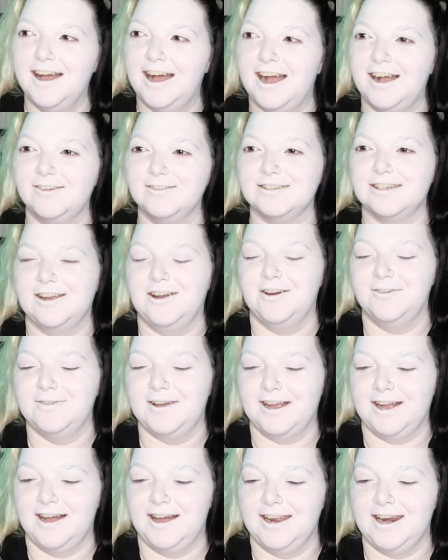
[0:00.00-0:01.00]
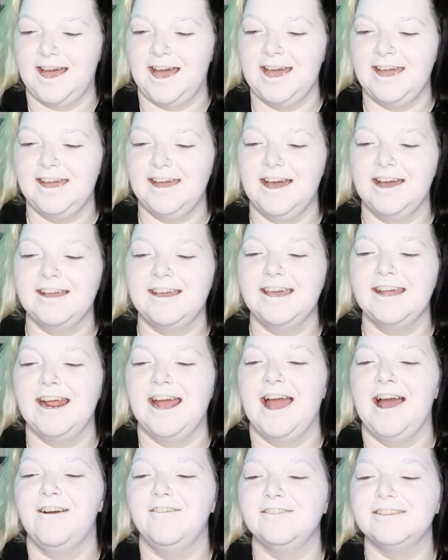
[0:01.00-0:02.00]
I was like, oh my god. Again, I
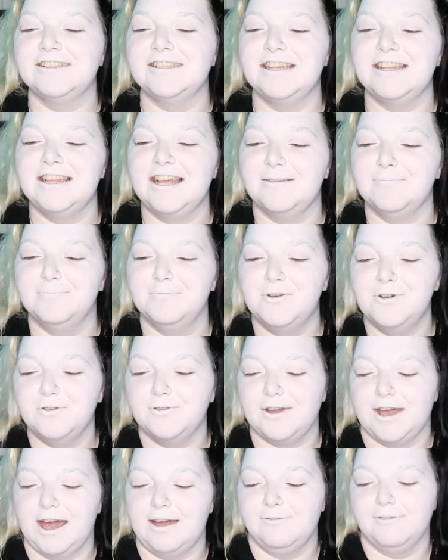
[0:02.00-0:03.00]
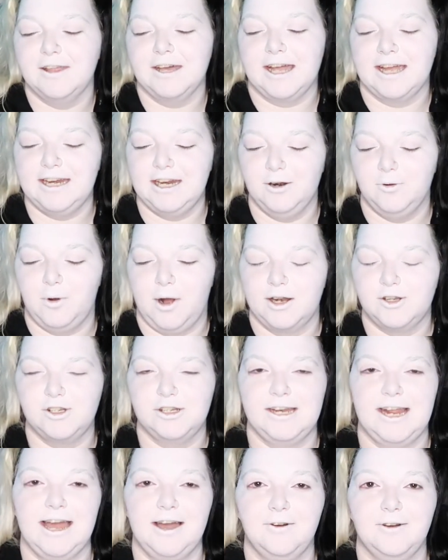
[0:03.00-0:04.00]
haven't seen the movie. I feel like I need to watch
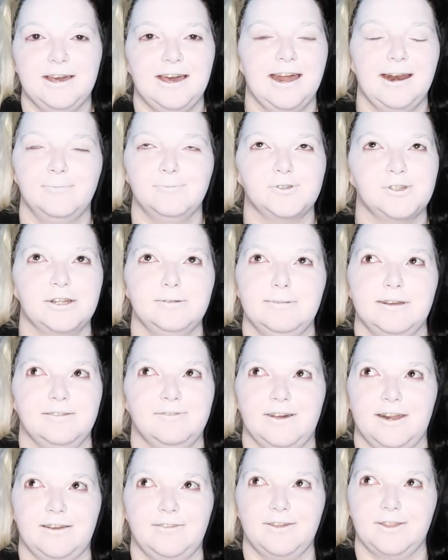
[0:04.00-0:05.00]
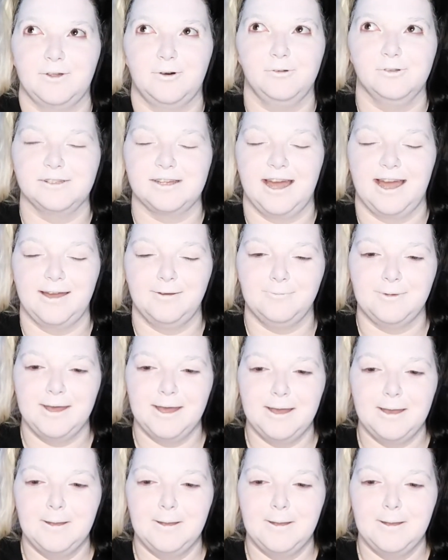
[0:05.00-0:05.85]
it now, and I'm just gonna make fun of it the whole time.